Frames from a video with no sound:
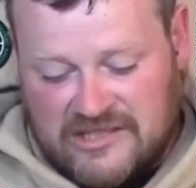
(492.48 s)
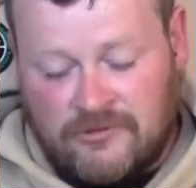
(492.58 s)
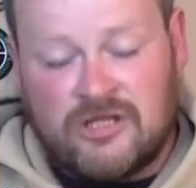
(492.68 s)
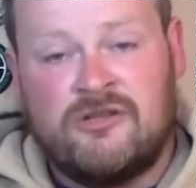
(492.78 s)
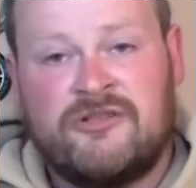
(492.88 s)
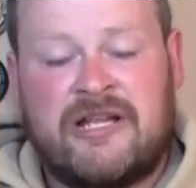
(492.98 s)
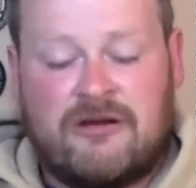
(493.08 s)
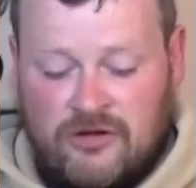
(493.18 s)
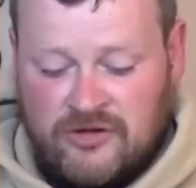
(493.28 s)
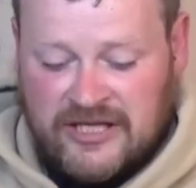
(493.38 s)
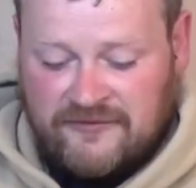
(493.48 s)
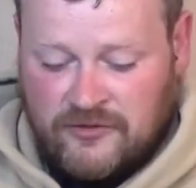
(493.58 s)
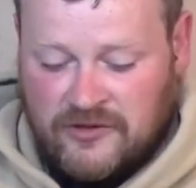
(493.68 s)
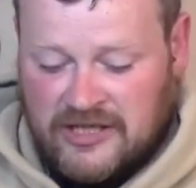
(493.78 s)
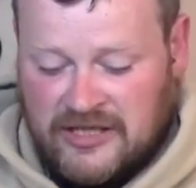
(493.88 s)
what I'm going to do now, I'm going to give
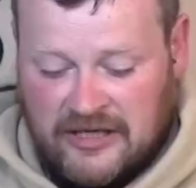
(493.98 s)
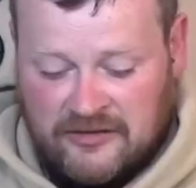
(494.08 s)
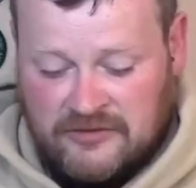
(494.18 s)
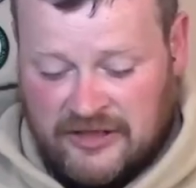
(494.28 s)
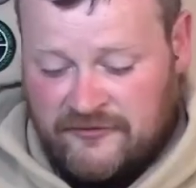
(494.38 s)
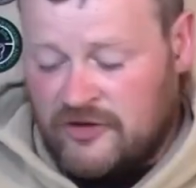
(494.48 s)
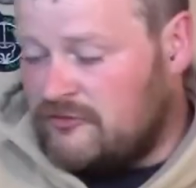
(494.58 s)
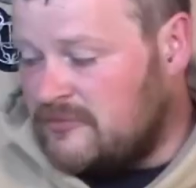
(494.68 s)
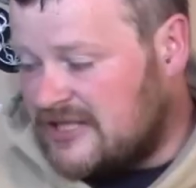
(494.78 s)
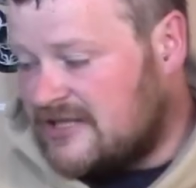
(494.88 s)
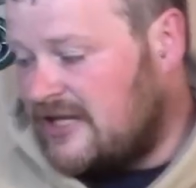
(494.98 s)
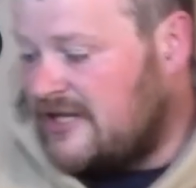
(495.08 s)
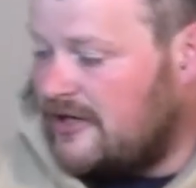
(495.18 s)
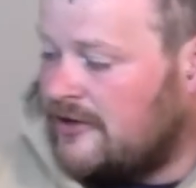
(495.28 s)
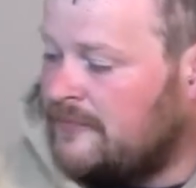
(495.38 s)
you a view from this
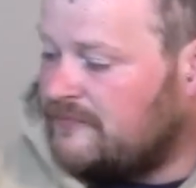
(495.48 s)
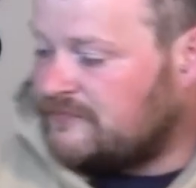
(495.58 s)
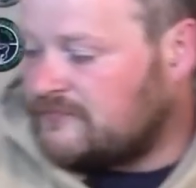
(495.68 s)
side here.